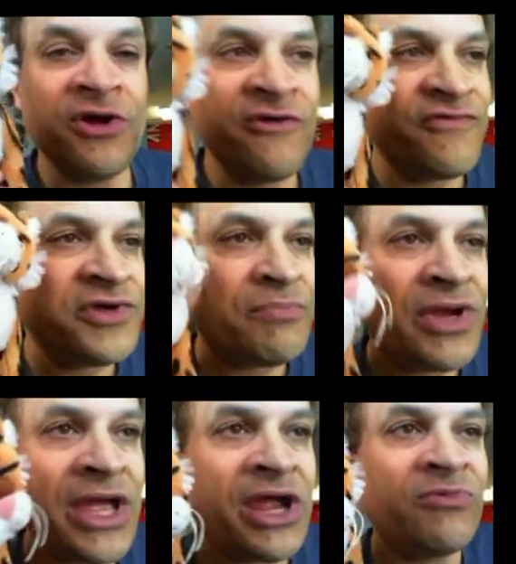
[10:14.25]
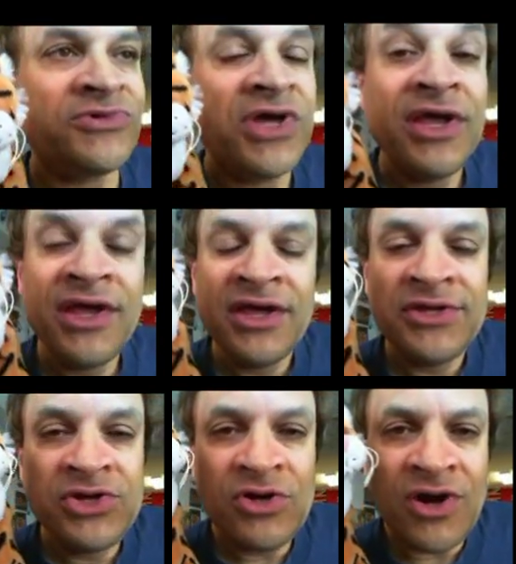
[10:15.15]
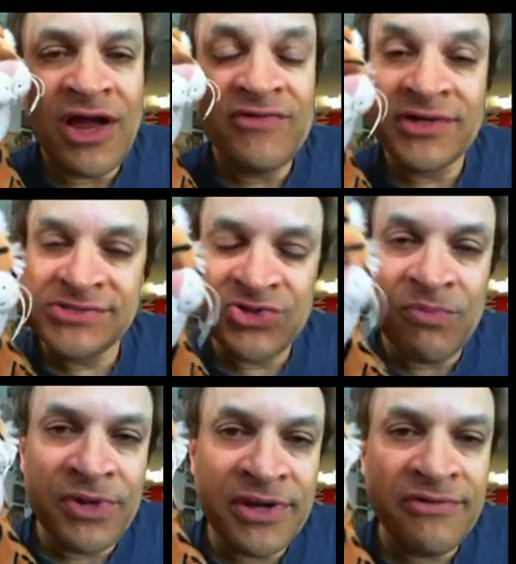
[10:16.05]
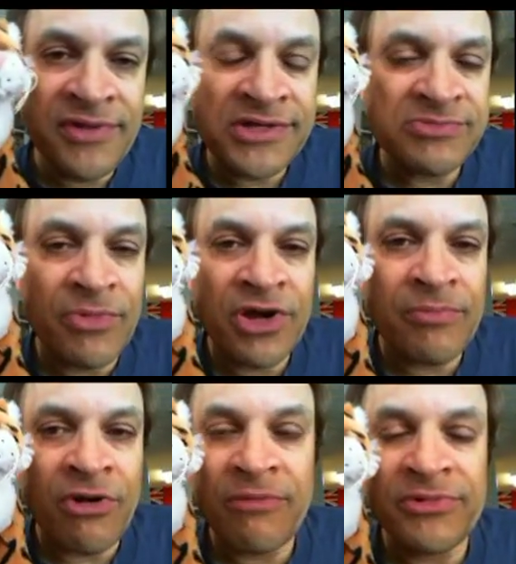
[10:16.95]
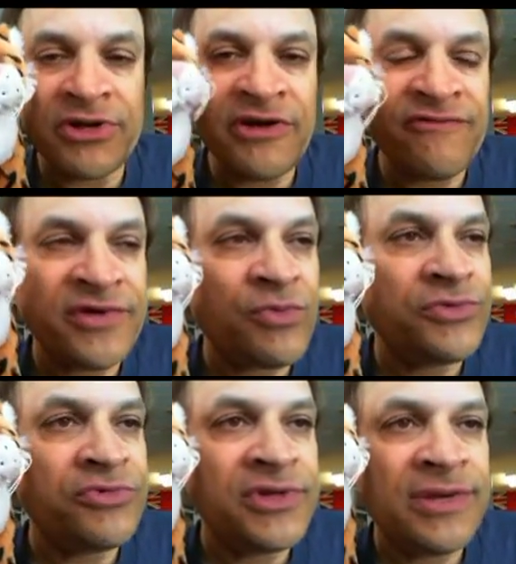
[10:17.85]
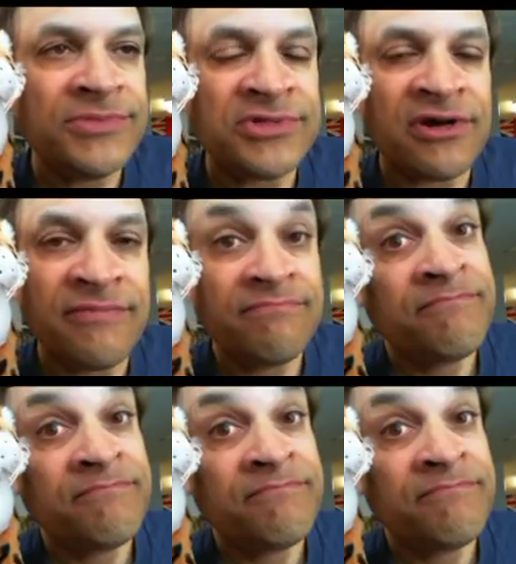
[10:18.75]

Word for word: I forget my animals. You know, I've got so many of these in my apartment that I forget what their names are.